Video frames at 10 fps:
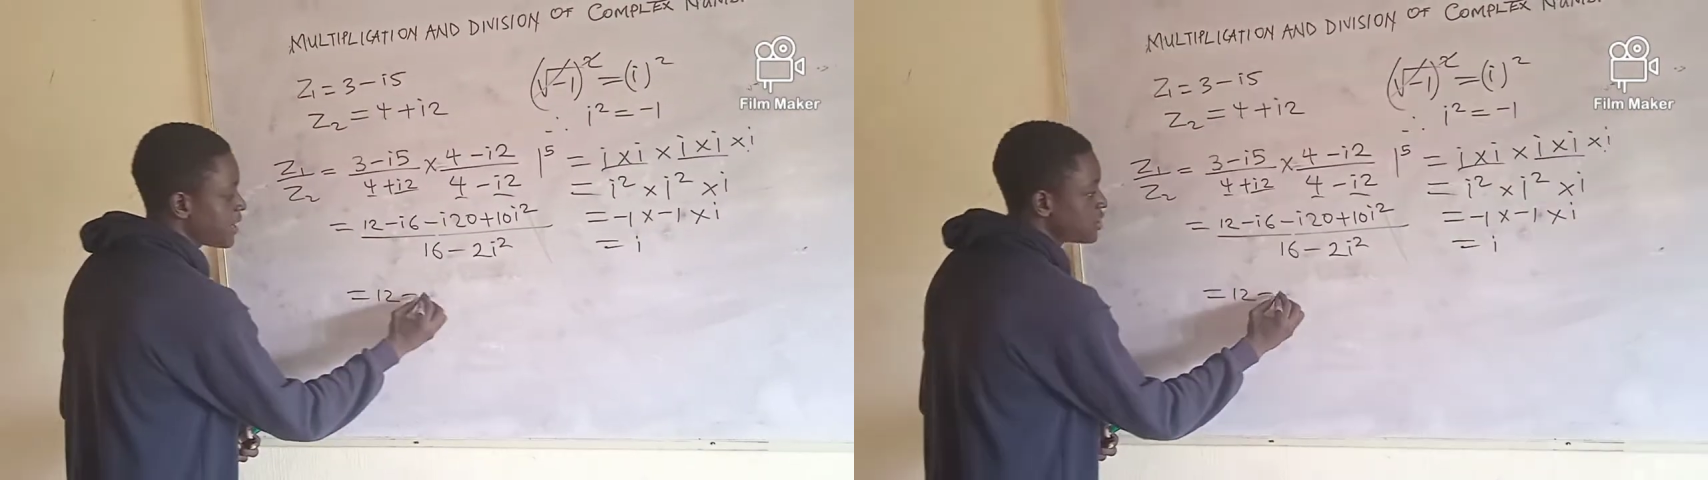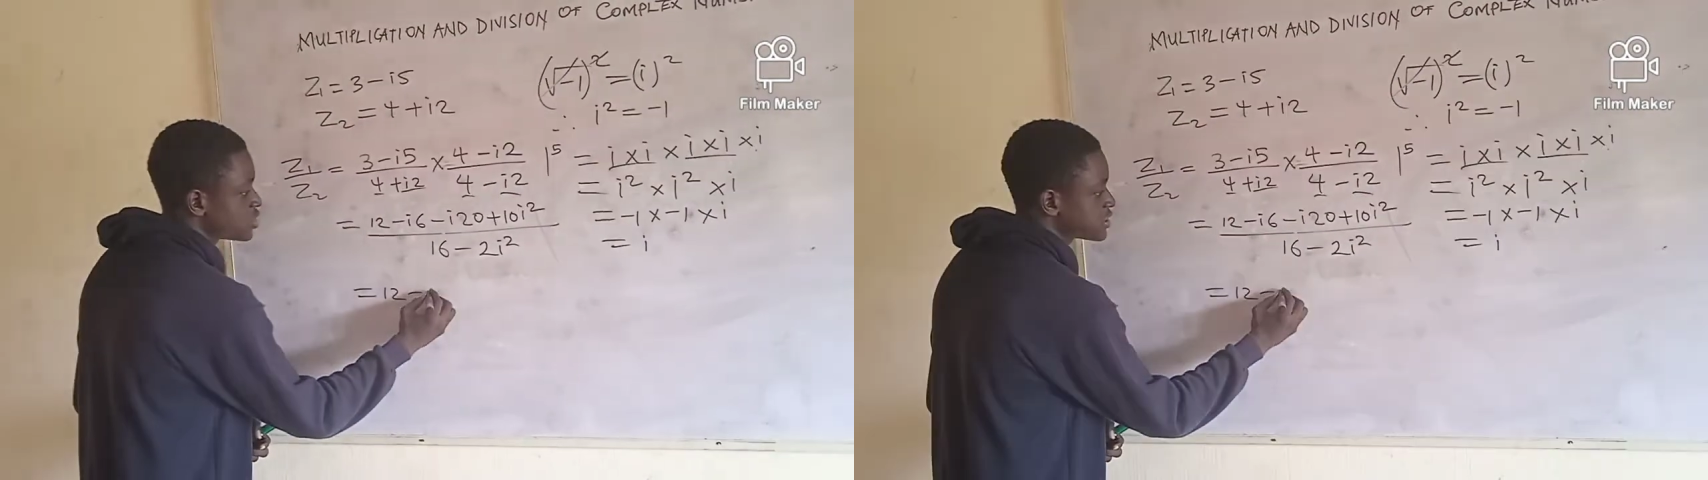
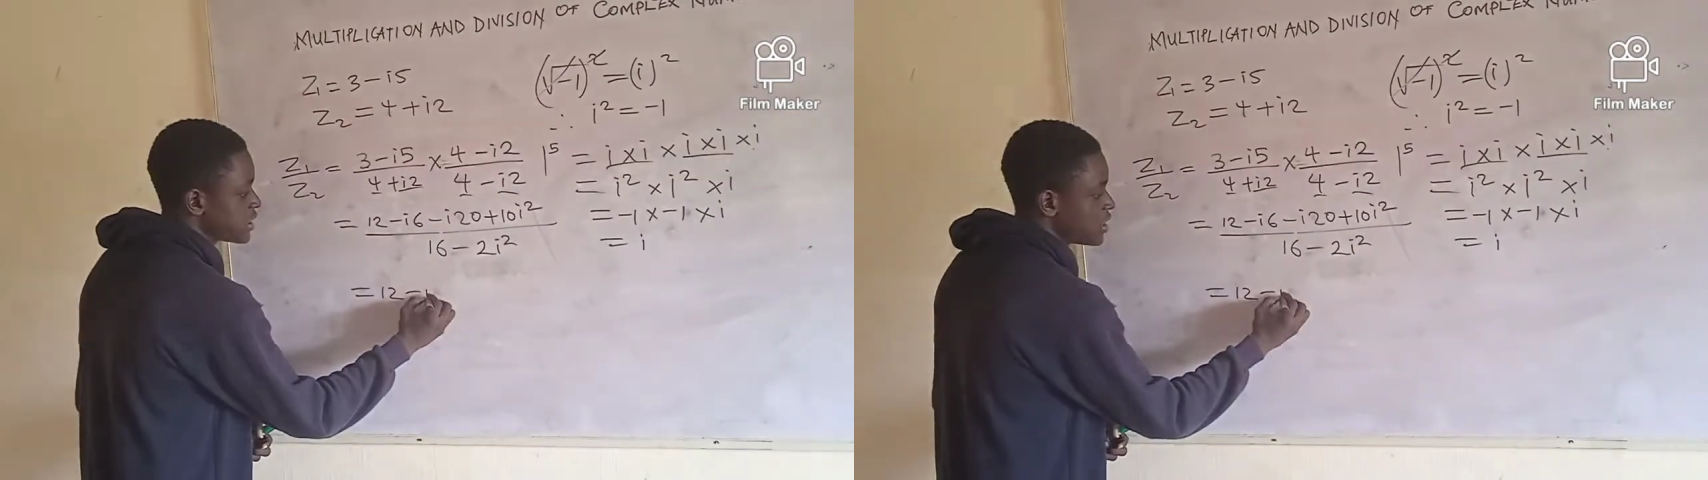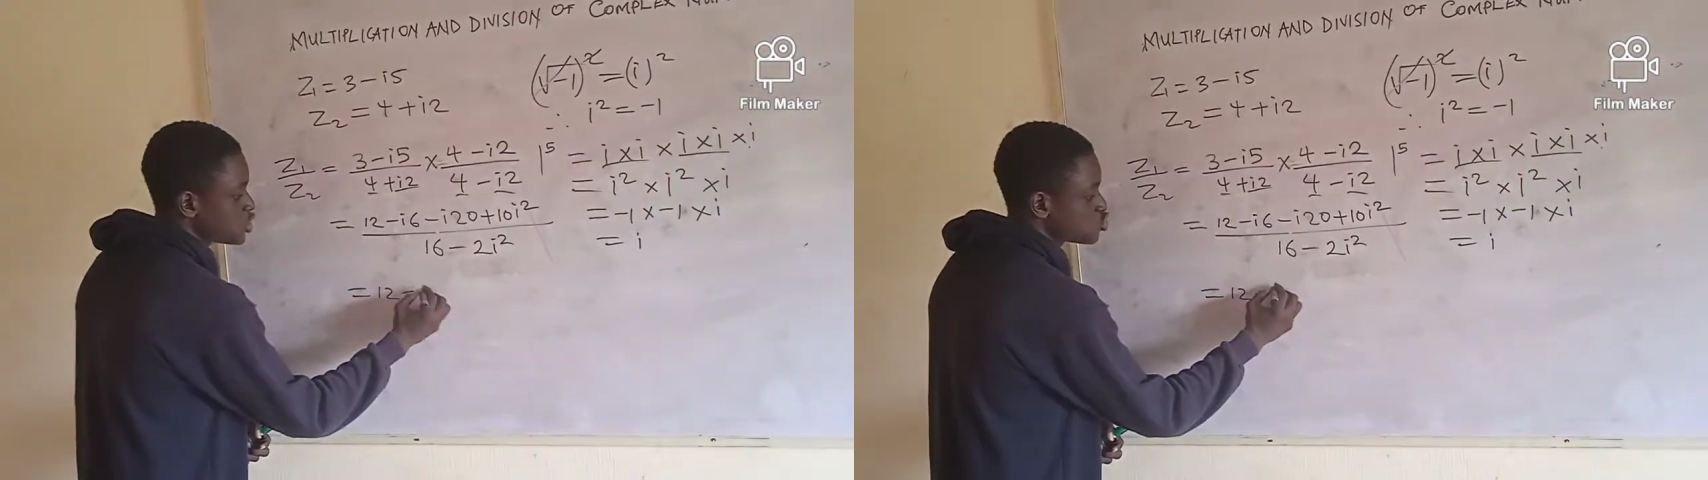minus
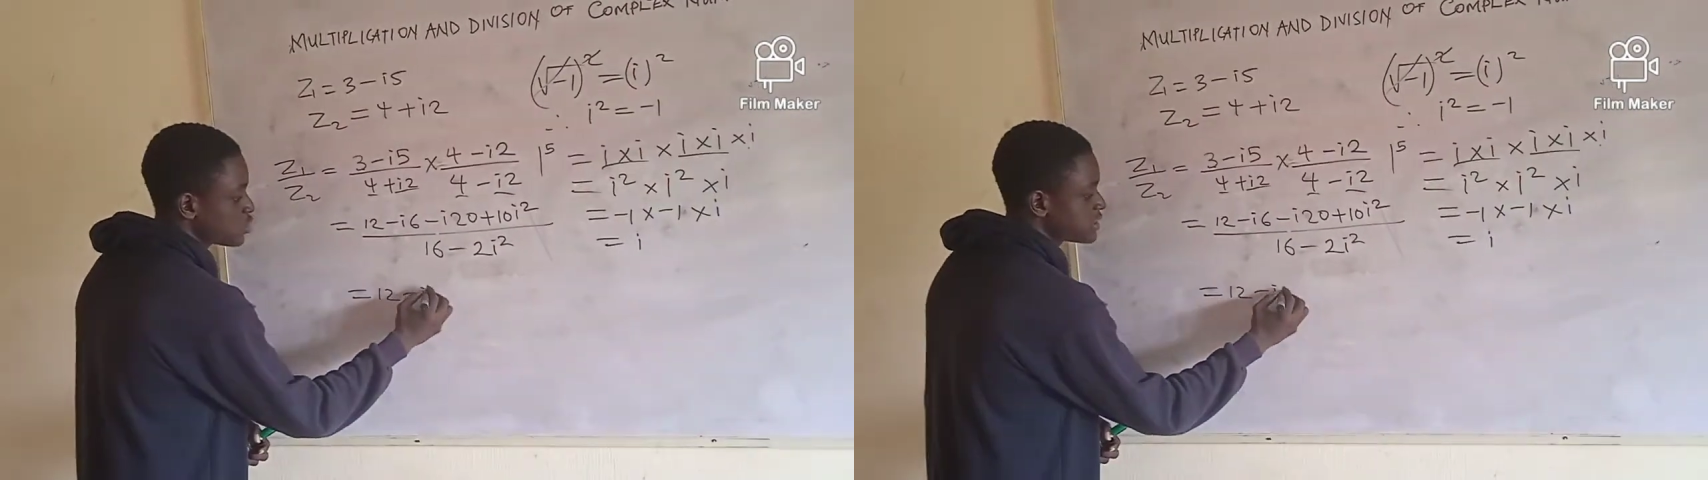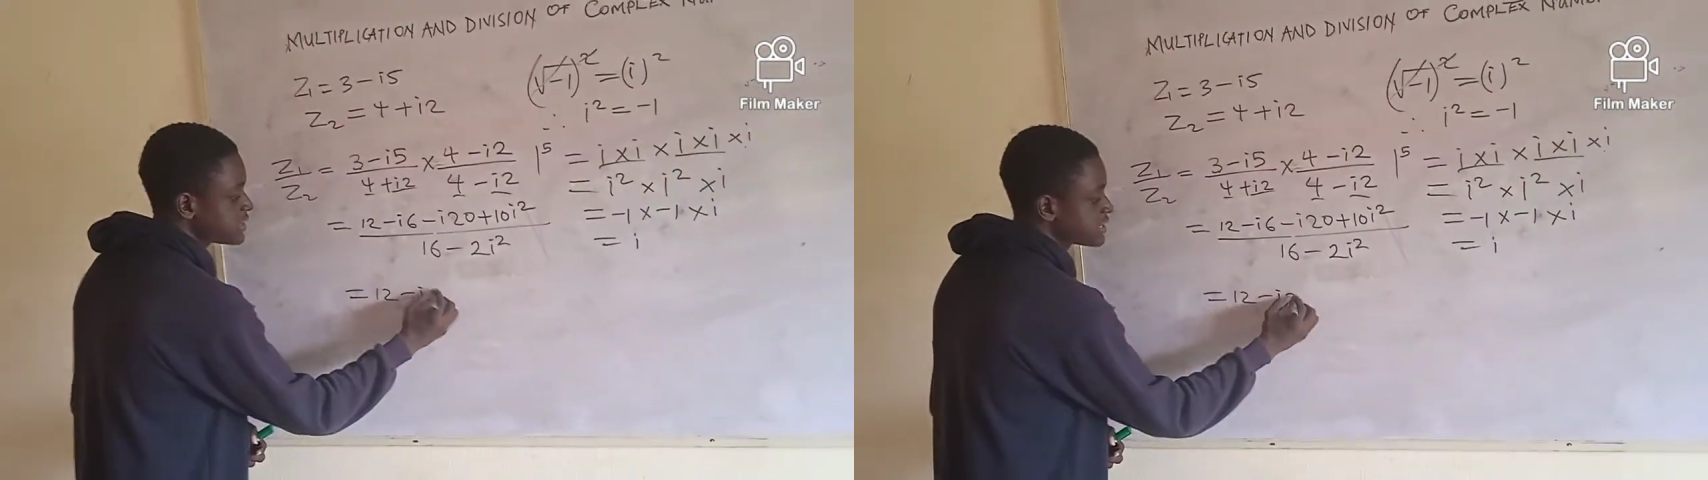
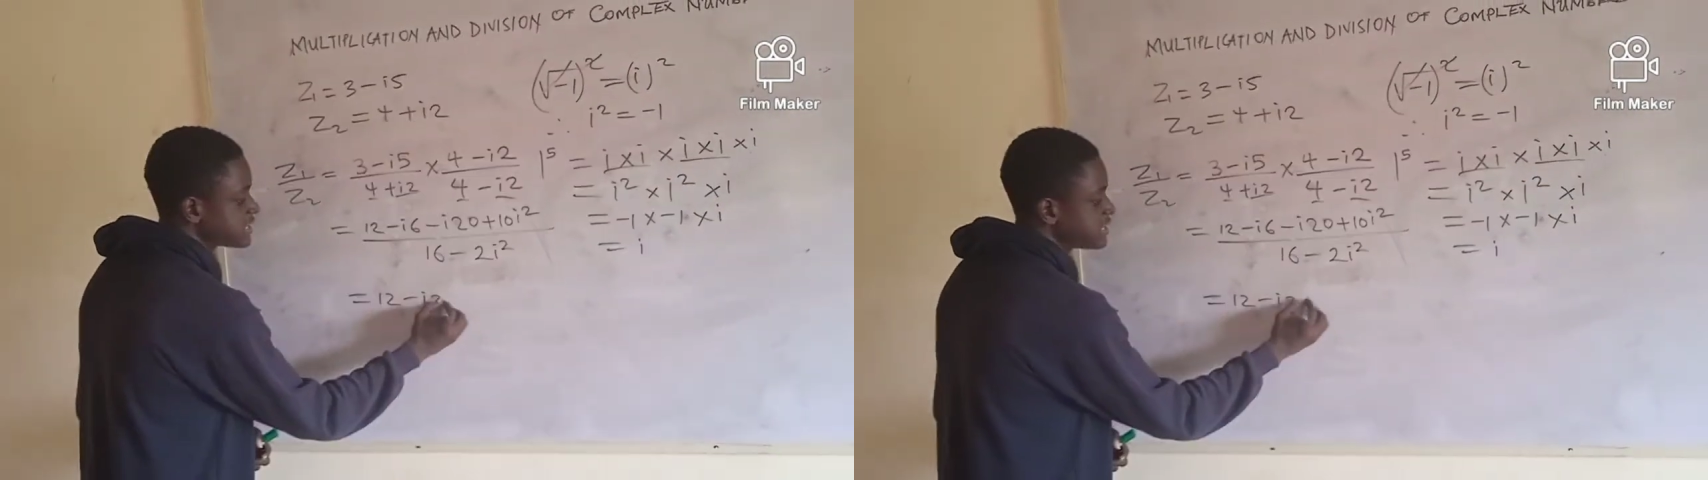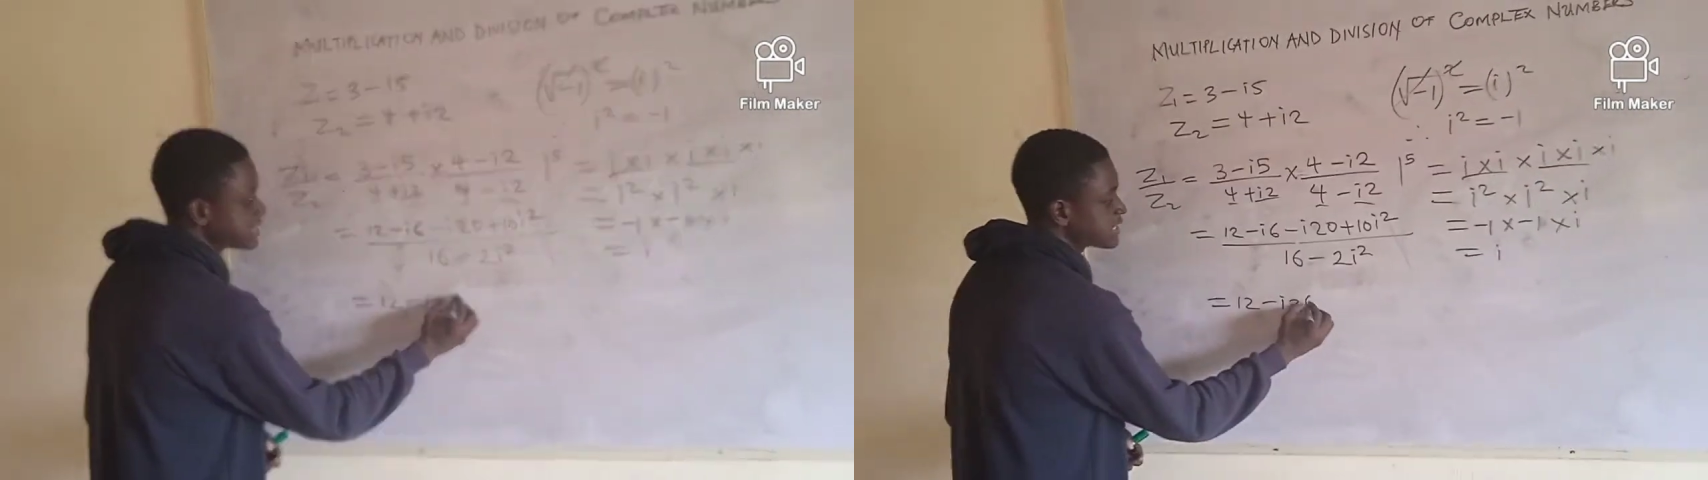
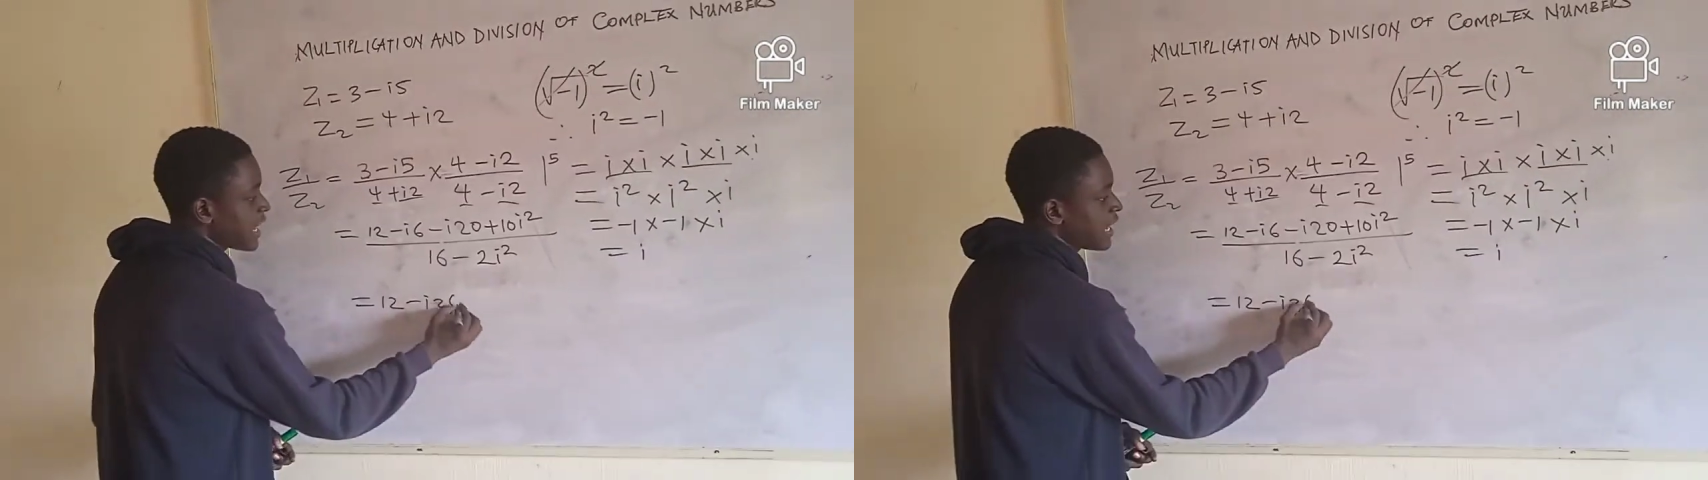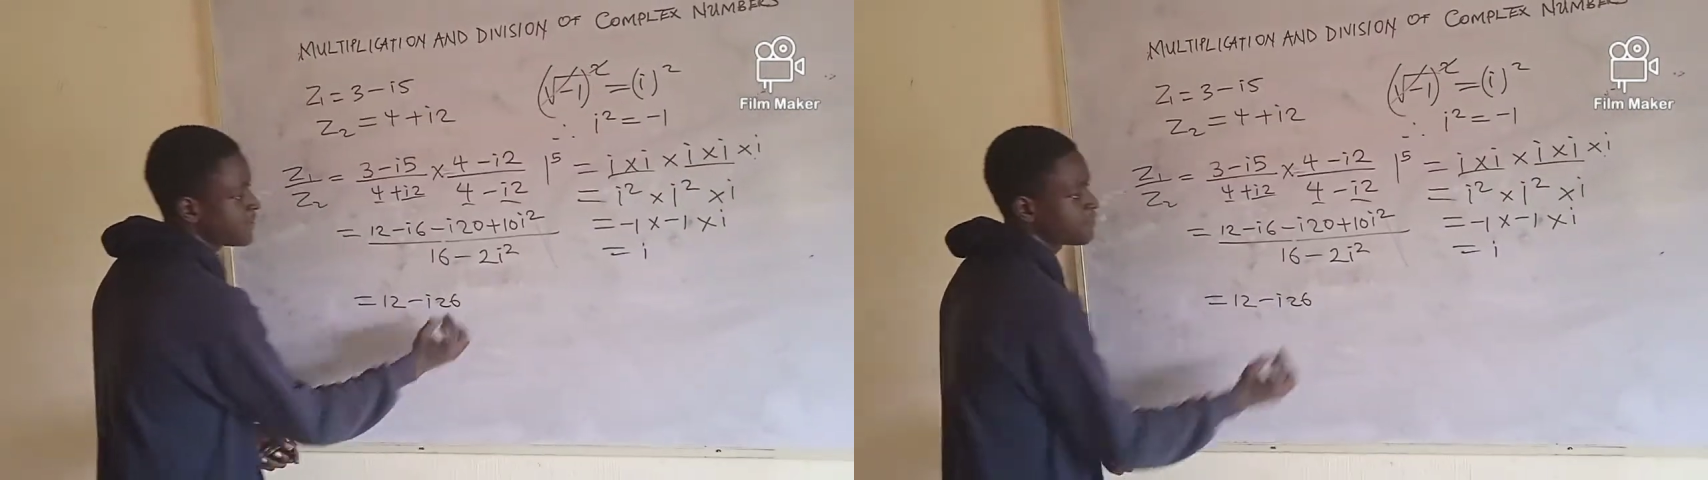
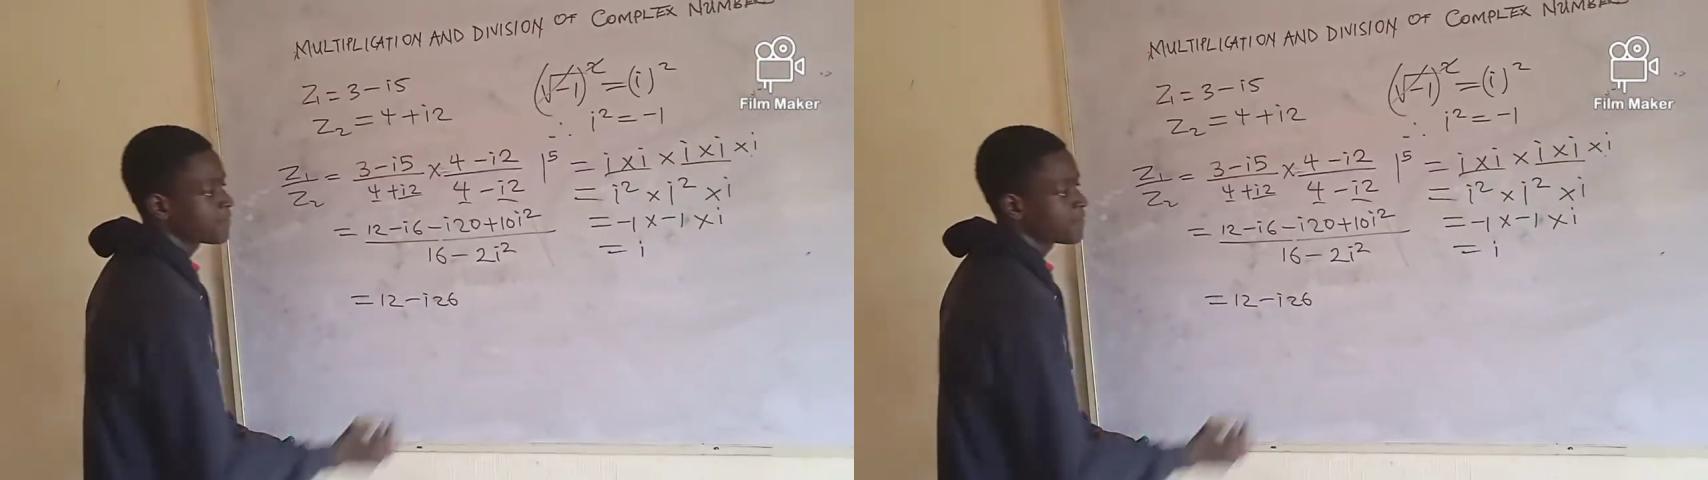26i,